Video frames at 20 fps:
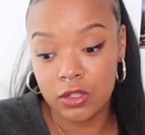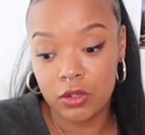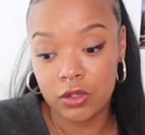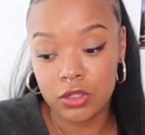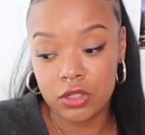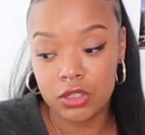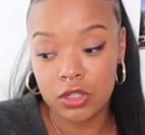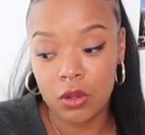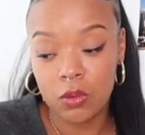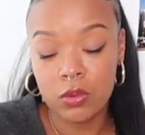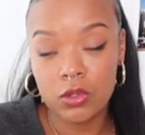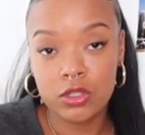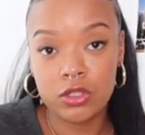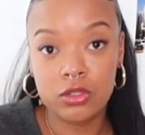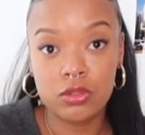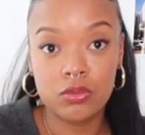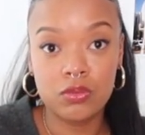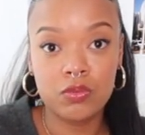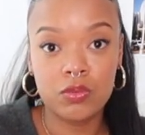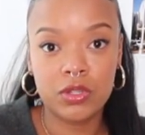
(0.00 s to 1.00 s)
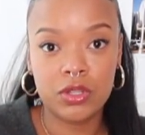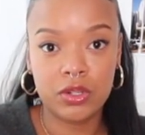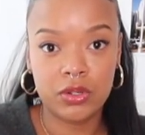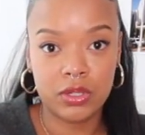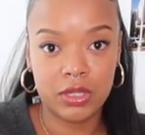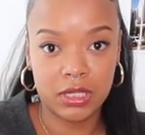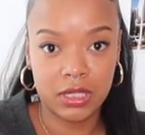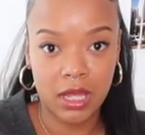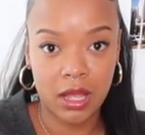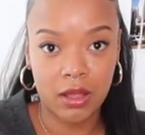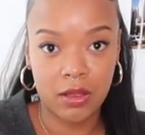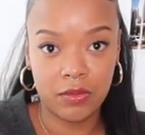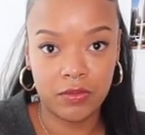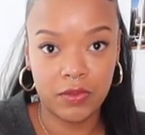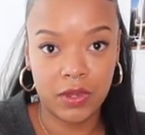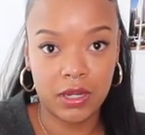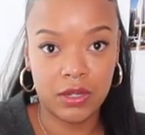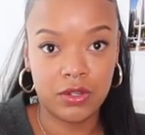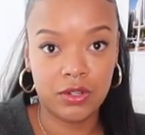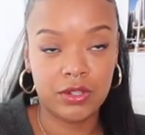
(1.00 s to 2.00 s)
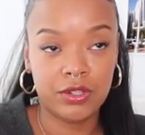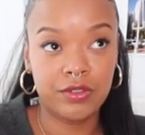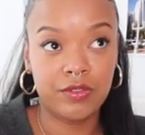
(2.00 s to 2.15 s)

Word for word: you're so in tune with yourself and your